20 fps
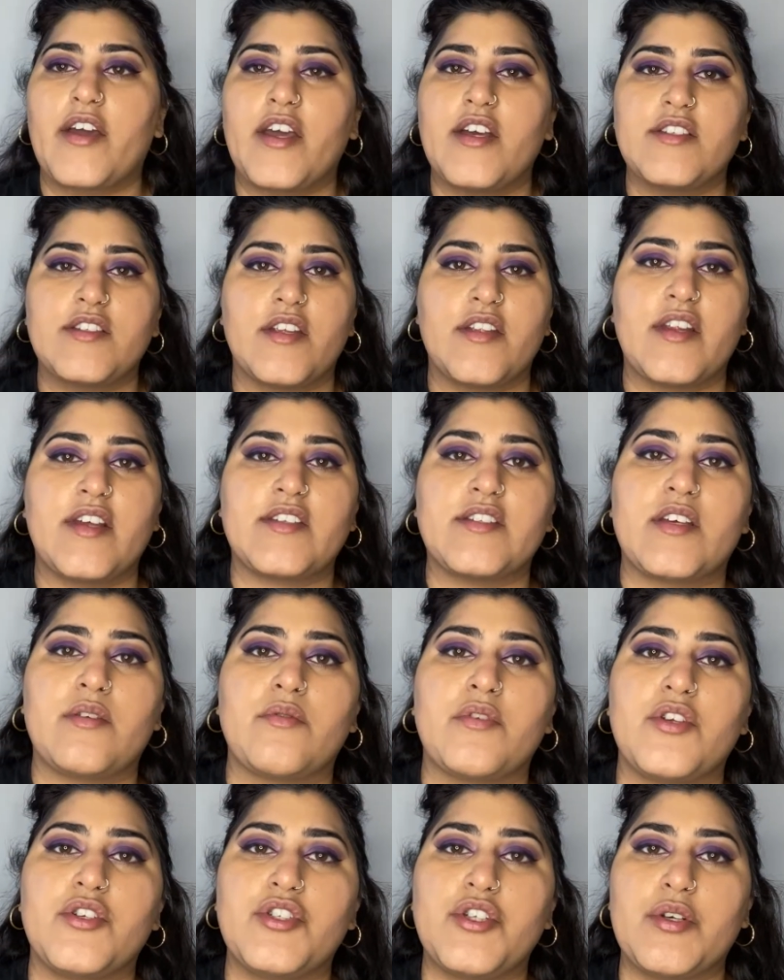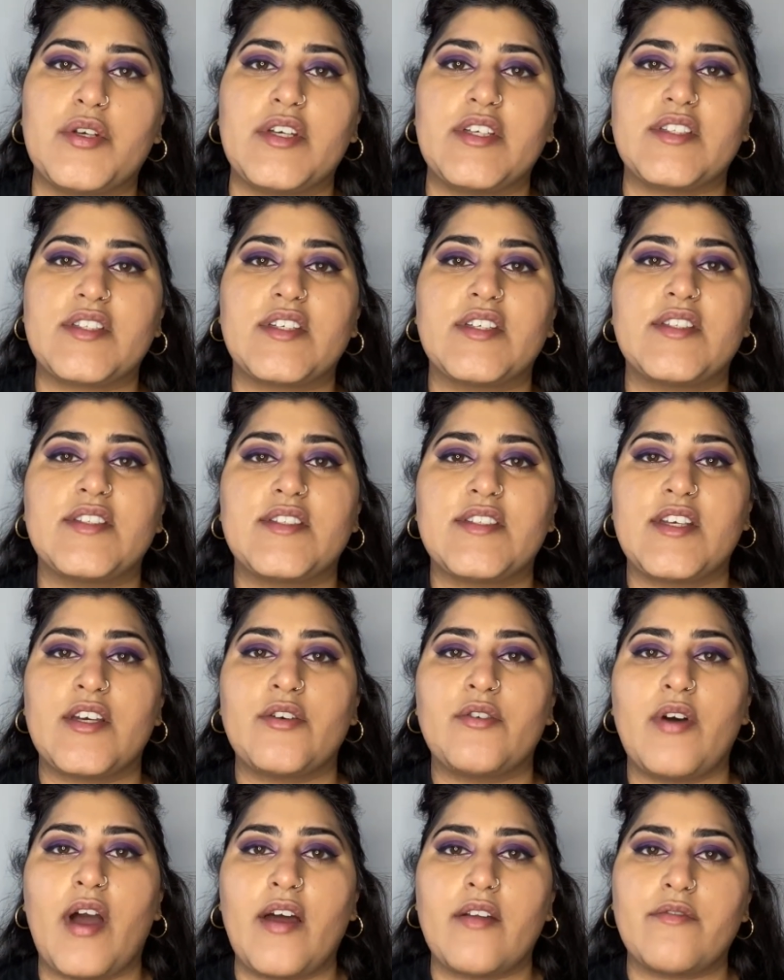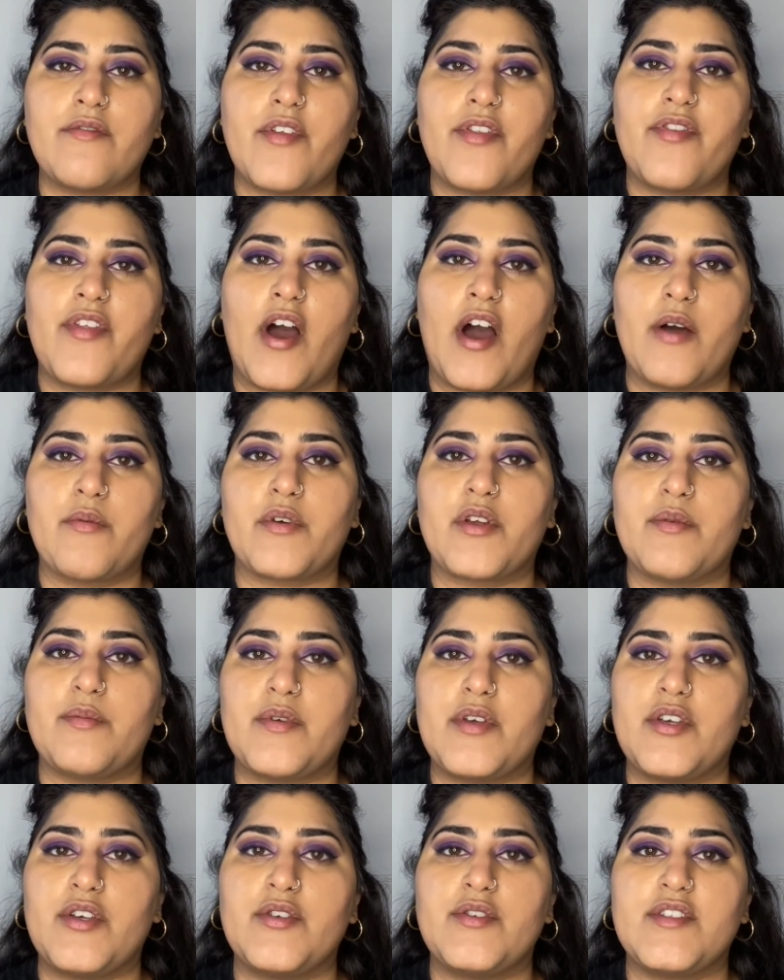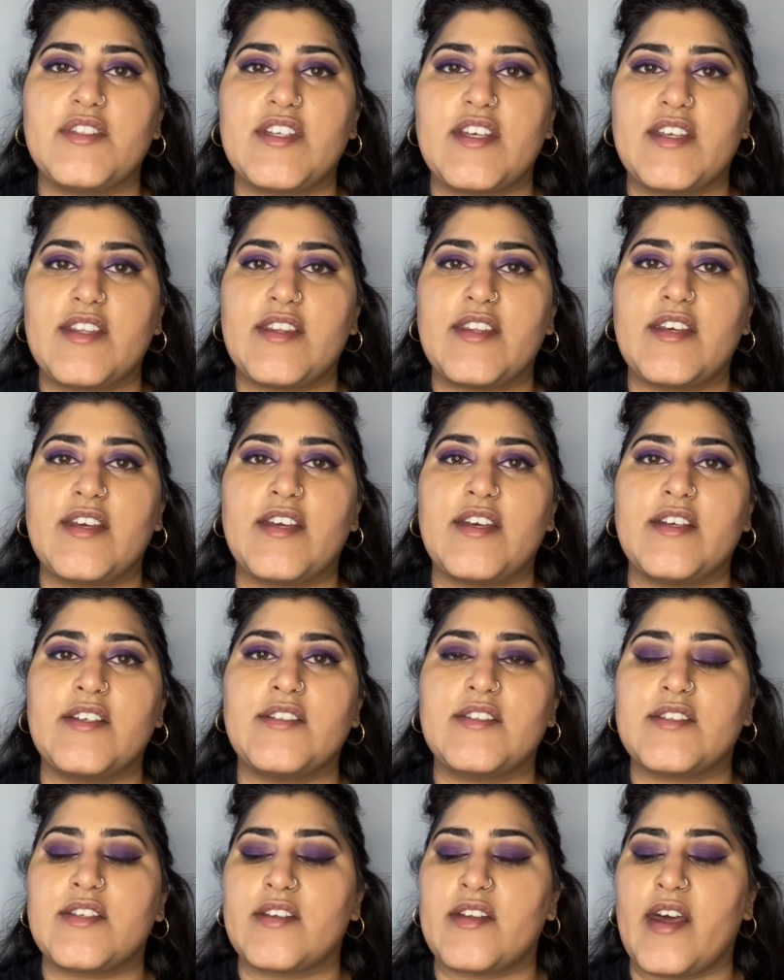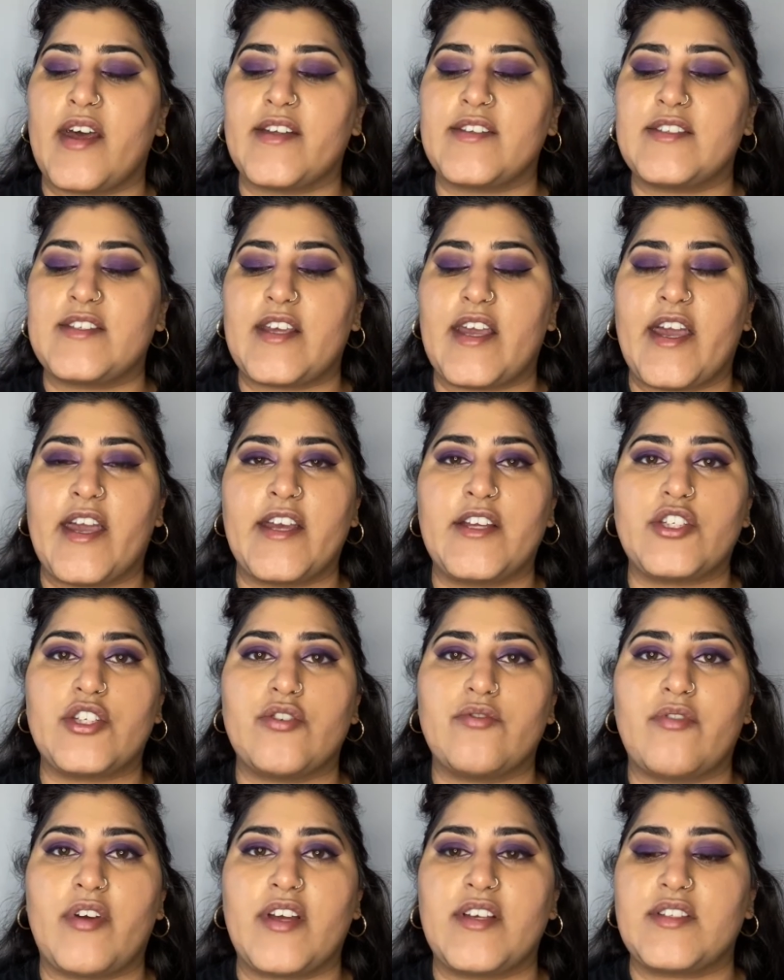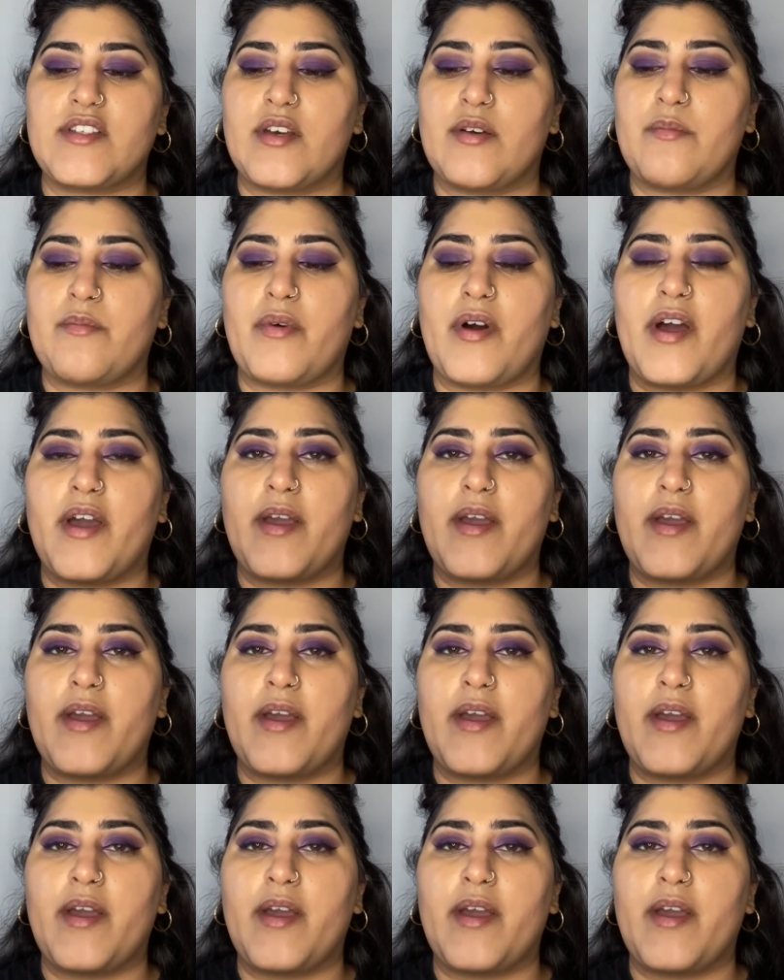so the next thing I'm going to do is conceal, and for that I'm going to be using the Instant Anti-Age Eraser by